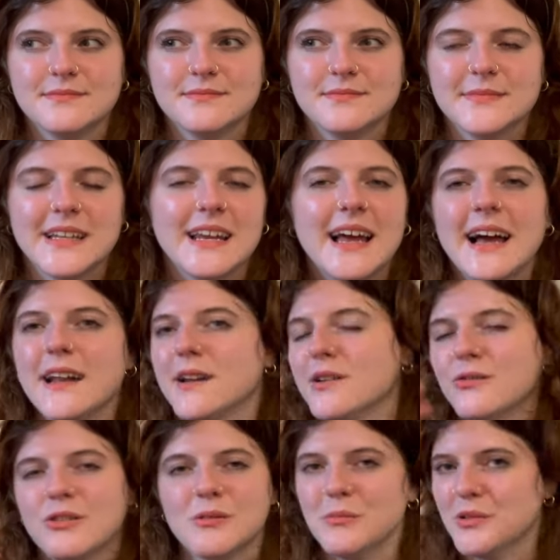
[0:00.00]
that had a
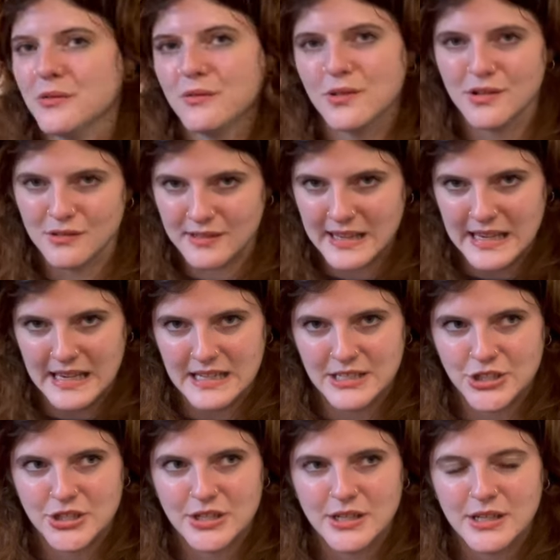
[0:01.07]
normal row
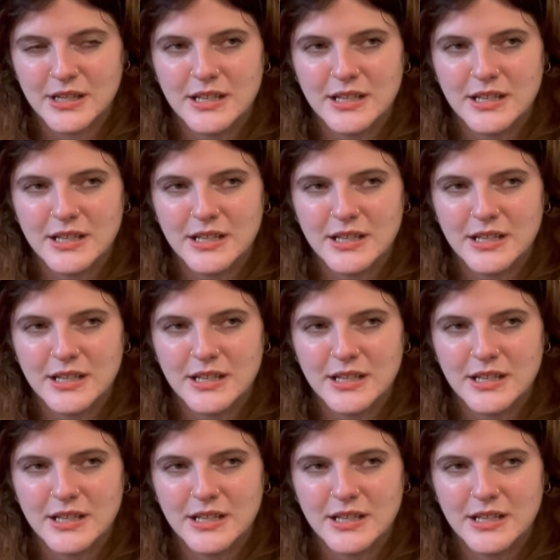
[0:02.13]
gauge.